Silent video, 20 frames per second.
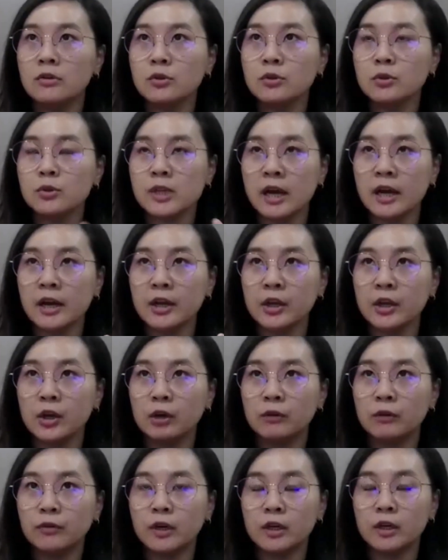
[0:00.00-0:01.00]
Society
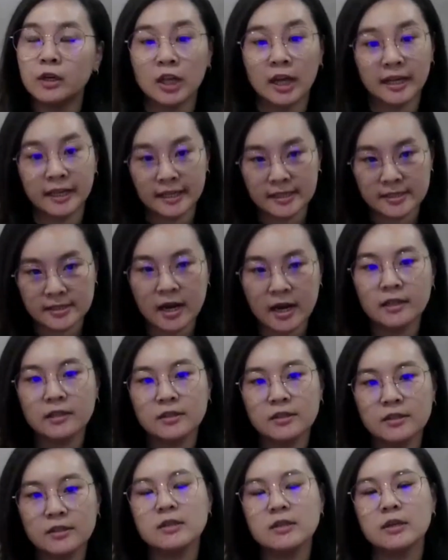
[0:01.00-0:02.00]
of Chinese
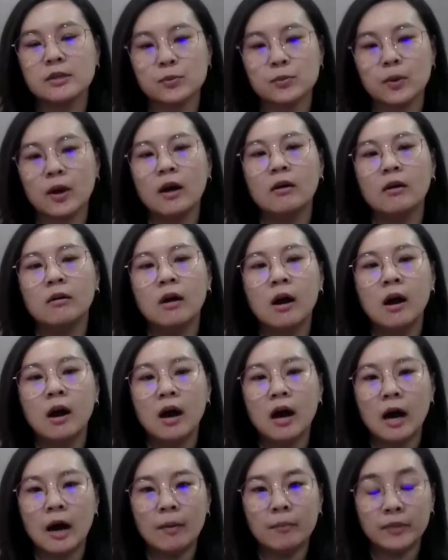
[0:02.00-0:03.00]
Artists as well,
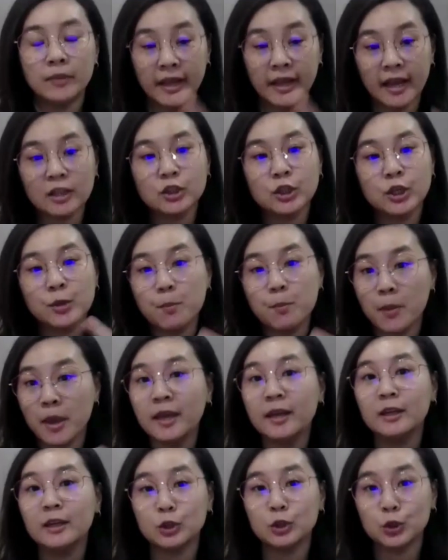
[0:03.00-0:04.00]
they actually
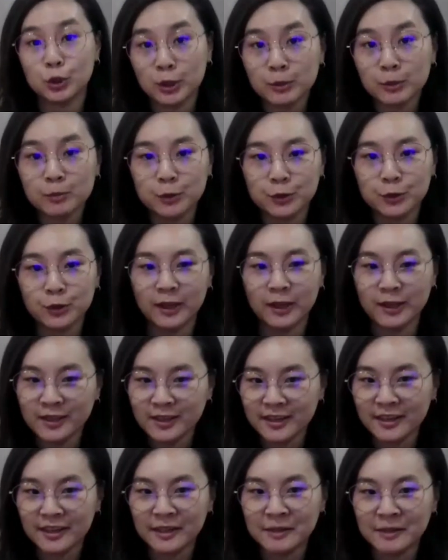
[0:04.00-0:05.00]
made a trip to
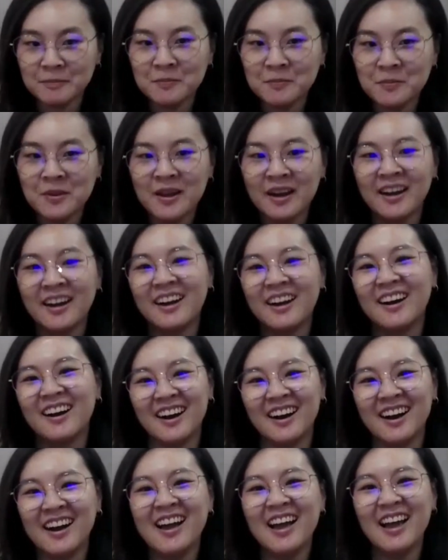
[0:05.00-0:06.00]
India
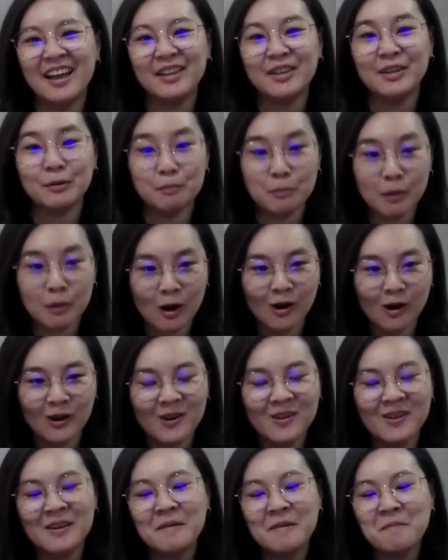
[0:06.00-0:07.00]
and
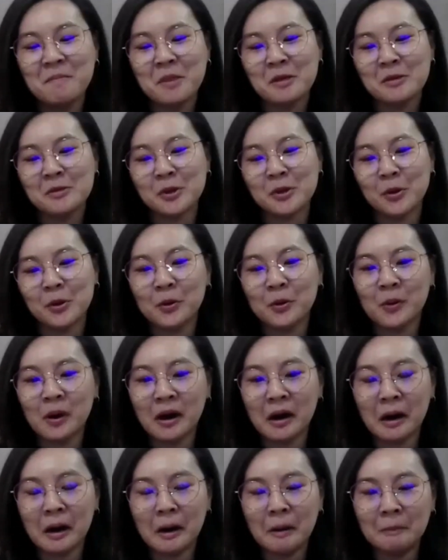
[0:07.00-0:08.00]
Nepal.
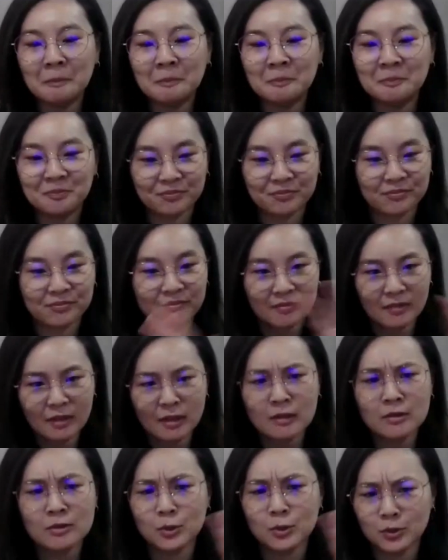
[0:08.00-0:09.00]
So
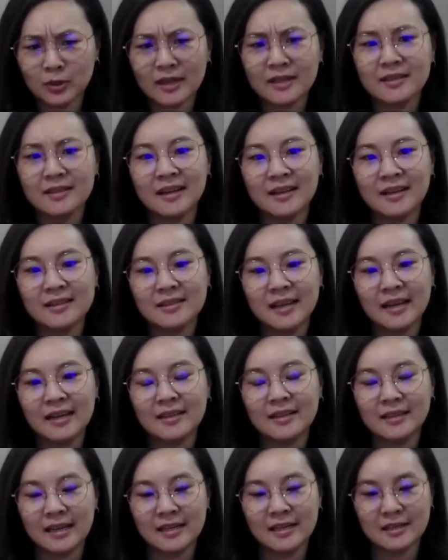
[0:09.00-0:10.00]

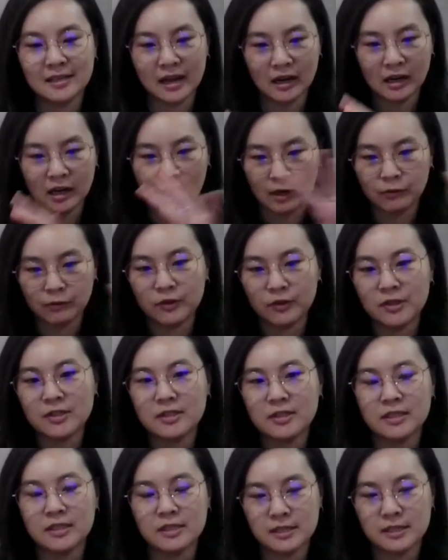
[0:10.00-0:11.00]
that
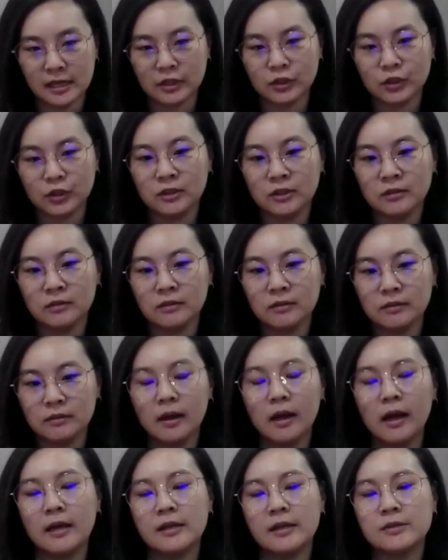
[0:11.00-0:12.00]
covers this section,
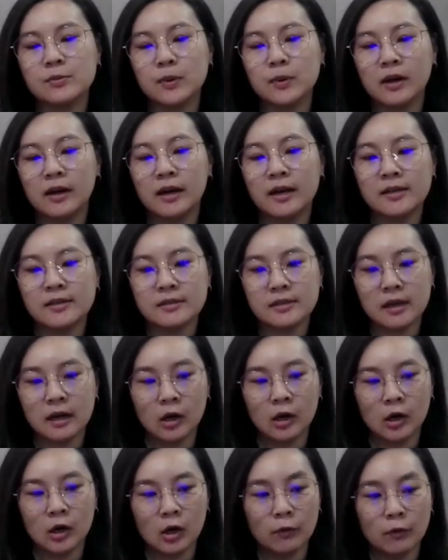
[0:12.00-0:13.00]
as well as,
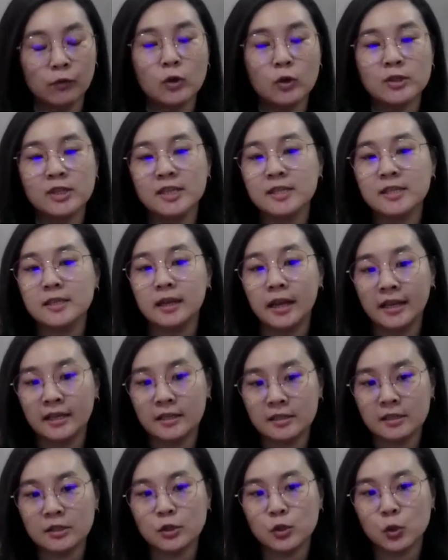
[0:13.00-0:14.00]
of course, his
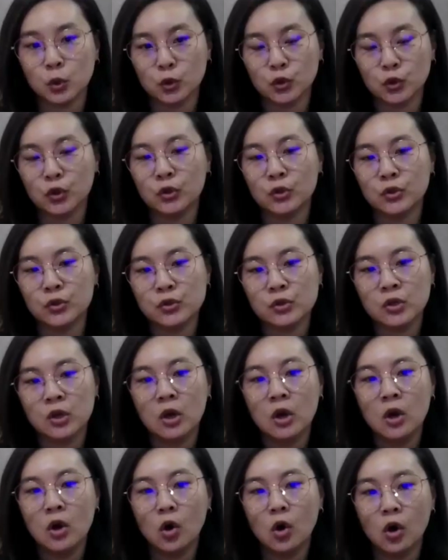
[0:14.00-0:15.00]
later sojourns
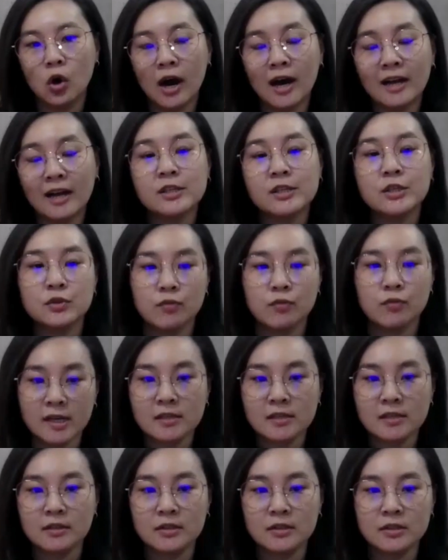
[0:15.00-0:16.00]
or artist
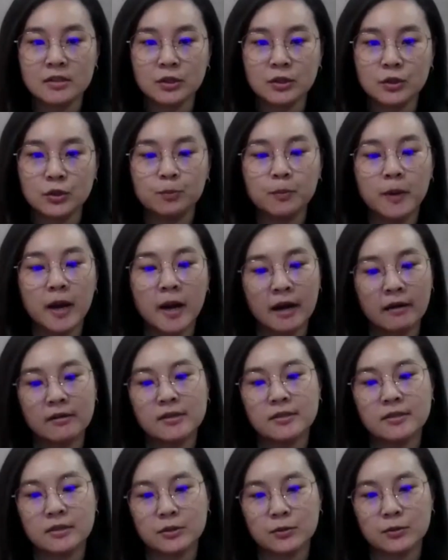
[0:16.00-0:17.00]
residency to
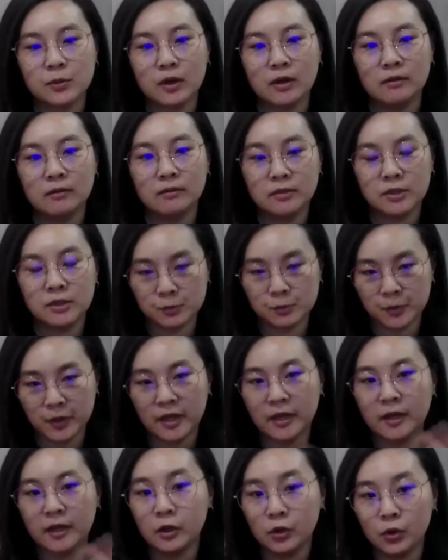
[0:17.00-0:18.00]
Paris as well, Tze
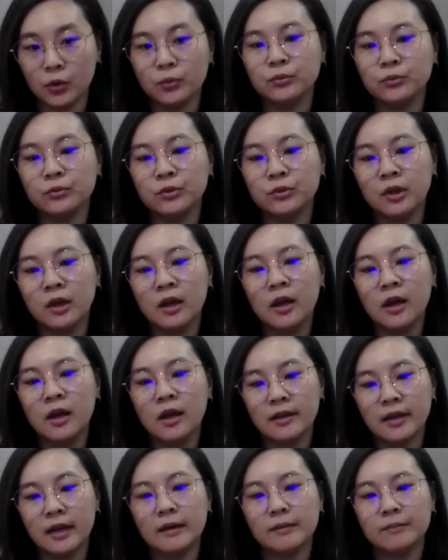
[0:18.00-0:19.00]
Peng alone.
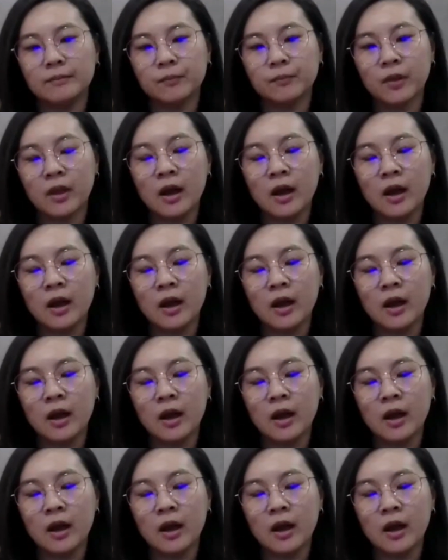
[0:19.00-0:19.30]
Yeah.